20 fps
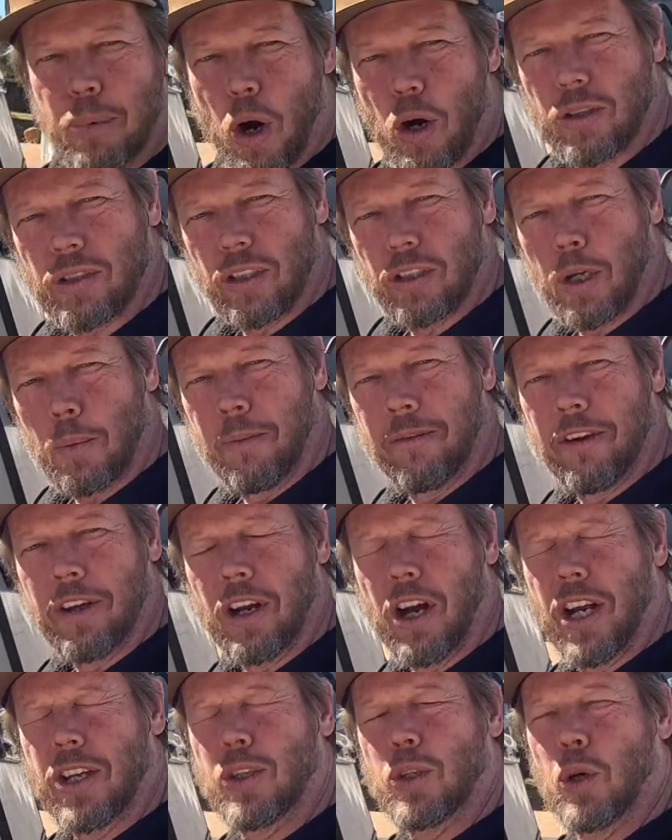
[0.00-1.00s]
box on top of
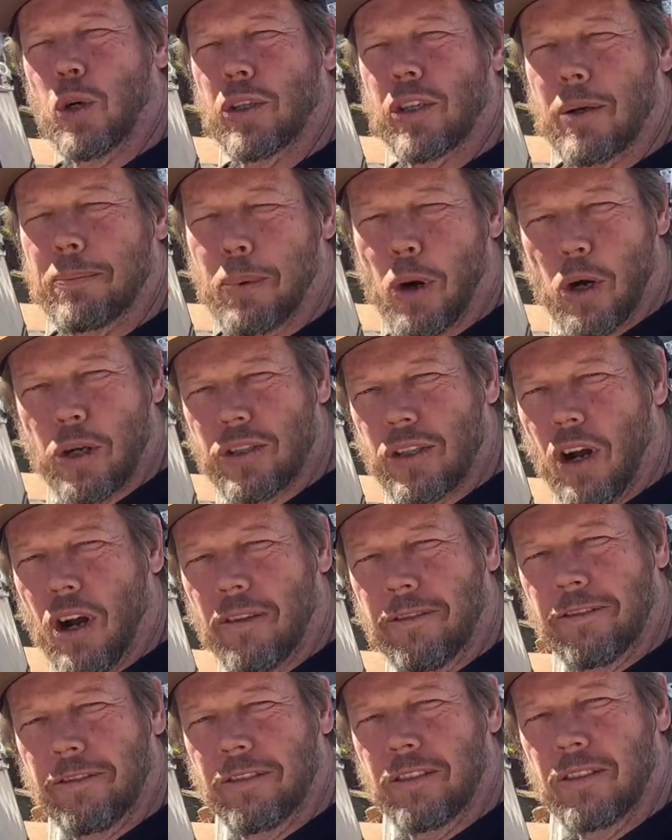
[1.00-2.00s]
it. I took the box
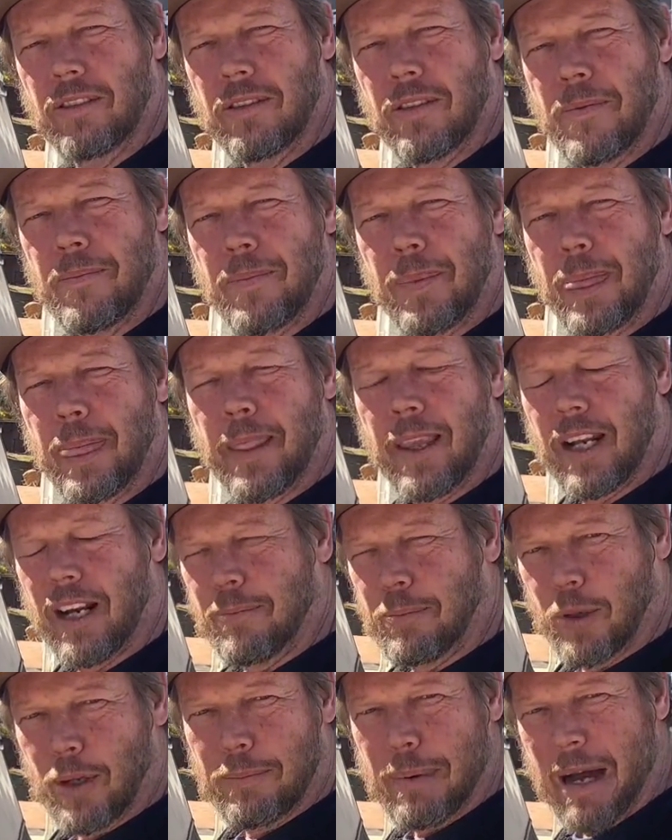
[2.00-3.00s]
off and I put a